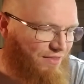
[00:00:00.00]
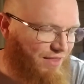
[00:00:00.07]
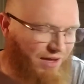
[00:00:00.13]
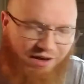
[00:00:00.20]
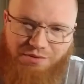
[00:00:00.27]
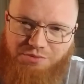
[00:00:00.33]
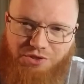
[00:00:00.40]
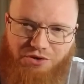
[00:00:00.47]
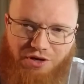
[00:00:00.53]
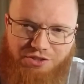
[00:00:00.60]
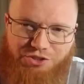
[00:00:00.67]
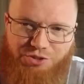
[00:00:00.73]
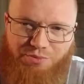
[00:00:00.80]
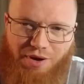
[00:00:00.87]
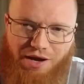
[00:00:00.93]
that comes across
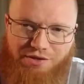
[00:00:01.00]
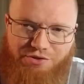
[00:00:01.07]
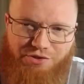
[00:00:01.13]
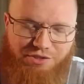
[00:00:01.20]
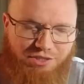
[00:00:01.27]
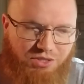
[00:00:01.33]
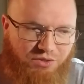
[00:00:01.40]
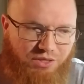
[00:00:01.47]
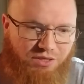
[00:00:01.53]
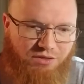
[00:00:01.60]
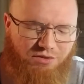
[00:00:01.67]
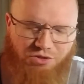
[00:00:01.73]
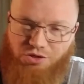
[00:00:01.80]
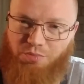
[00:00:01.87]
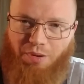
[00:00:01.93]
your mind, you could do it.
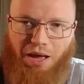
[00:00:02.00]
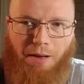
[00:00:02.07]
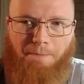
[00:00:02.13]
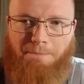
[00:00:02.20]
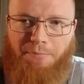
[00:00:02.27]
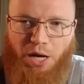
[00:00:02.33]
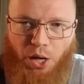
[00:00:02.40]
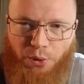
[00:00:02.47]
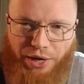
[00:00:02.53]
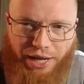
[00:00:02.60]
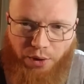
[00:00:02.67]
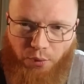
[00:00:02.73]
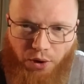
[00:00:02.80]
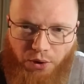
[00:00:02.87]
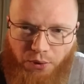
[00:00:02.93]
You could buy a bow and
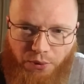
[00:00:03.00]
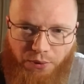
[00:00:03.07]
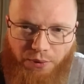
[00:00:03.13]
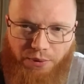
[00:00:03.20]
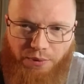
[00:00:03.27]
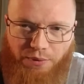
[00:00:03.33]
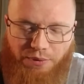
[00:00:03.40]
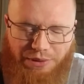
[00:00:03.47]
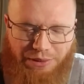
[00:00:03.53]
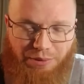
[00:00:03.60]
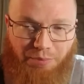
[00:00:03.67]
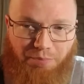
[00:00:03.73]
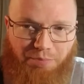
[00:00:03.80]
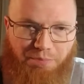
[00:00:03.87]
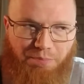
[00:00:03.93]
arrow, or
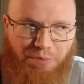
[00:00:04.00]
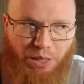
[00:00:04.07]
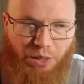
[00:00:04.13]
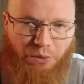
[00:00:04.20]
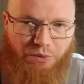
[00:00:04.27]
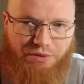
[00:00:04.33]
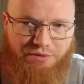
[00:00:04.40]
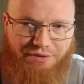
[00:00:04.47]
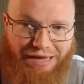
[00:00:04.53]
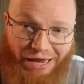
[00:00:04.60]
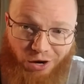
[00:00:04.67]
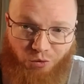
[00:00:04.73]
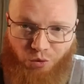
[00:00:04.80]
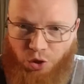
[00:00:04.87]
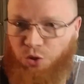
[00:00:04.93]
a bow and
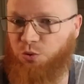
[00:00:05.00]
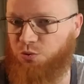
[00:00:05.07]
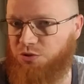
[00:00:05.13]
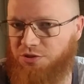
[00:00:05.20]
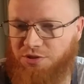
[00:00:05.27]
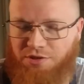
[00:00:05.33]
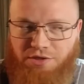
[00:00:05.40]
arrows,